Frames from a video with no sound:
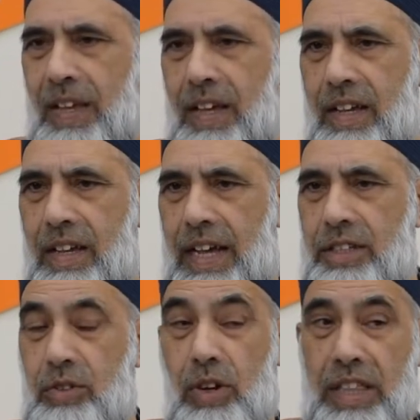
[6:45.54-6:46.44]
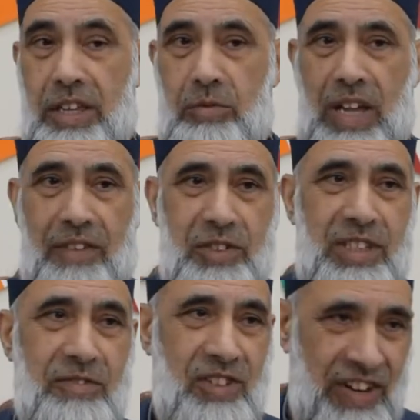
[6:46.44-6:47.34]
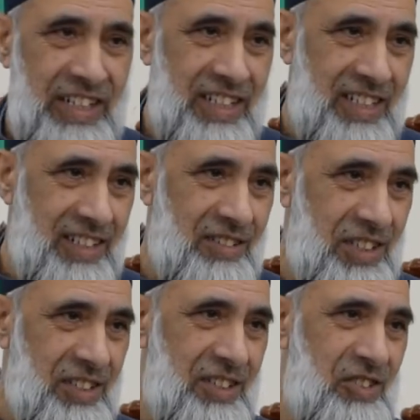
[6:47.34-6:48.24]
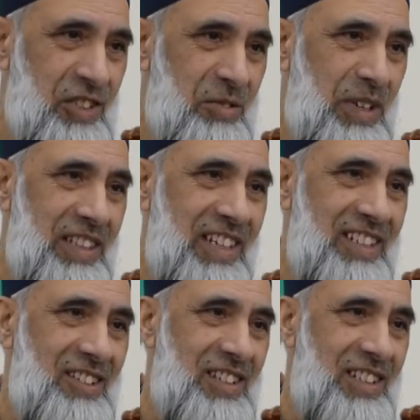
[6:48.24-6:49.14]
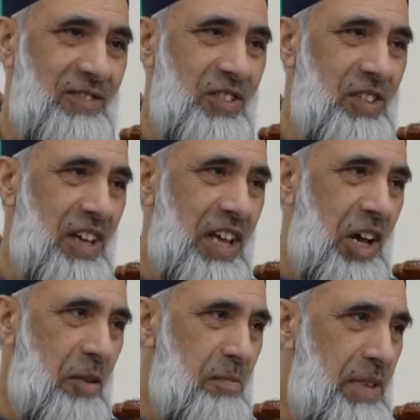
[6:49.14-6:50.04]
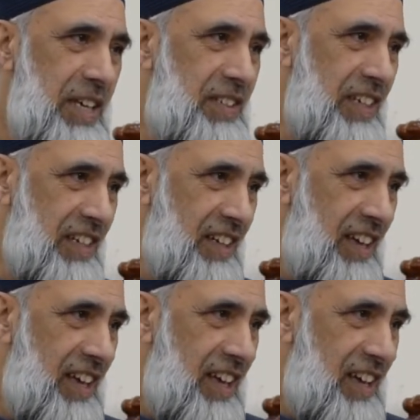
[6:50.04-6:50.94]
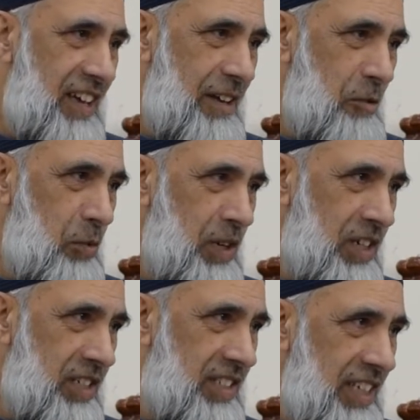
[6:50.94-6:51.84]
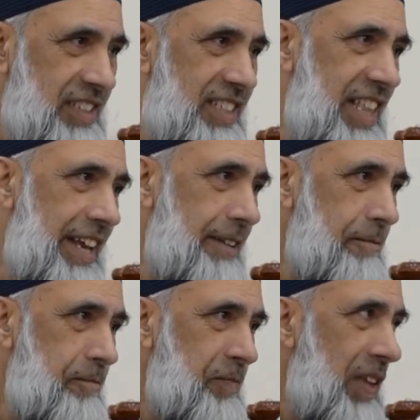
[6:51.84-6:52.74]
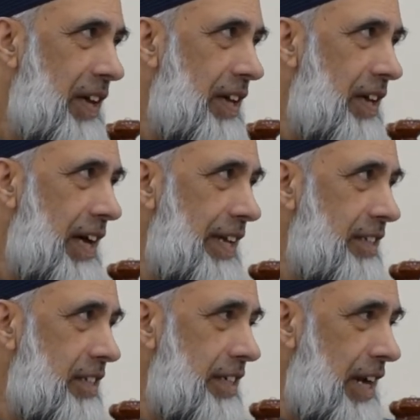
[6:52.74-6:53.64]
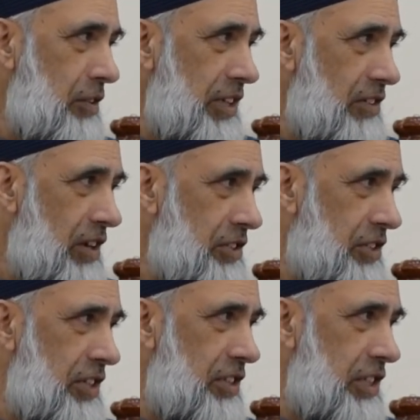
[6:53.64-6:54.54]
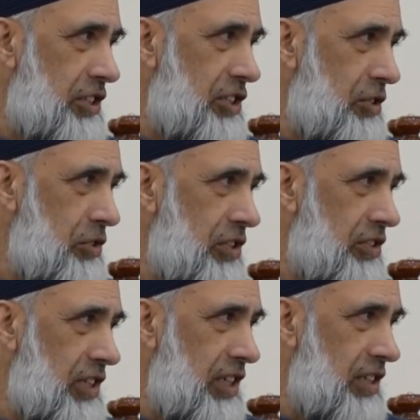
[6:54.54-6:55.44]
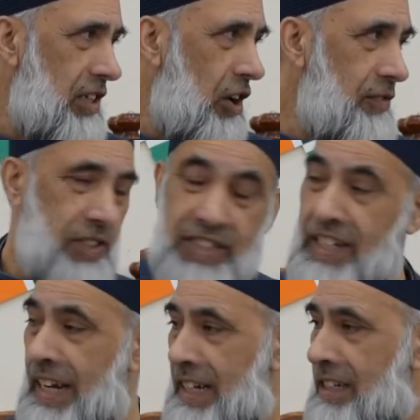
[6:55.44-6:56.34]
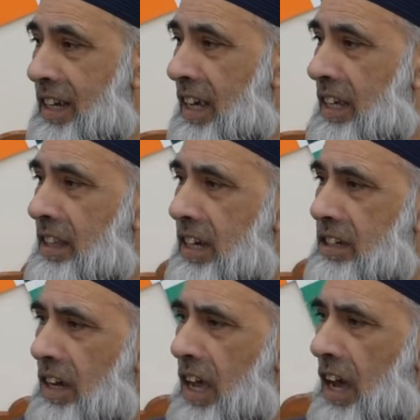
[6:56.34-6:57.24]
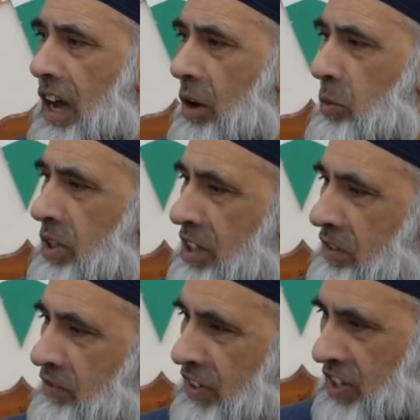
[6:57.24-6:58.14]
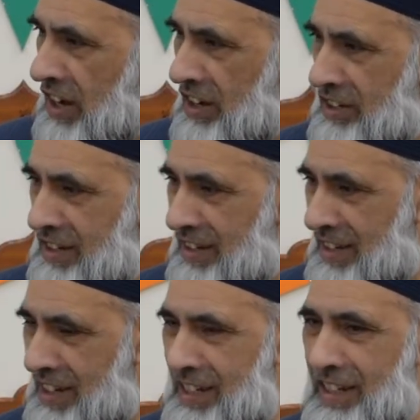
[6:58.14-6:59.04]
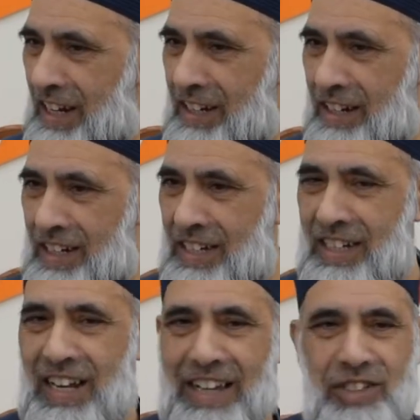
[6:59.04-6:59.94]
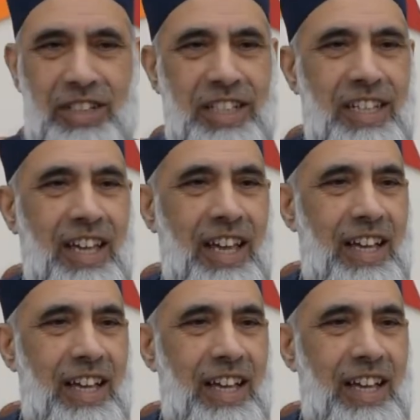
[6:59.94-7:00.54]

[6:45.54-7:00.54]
And so I think we have to give credit to this country as well that, you know, they've done amazing work since then. And now there are certain institutions of the state that are working very hard in actually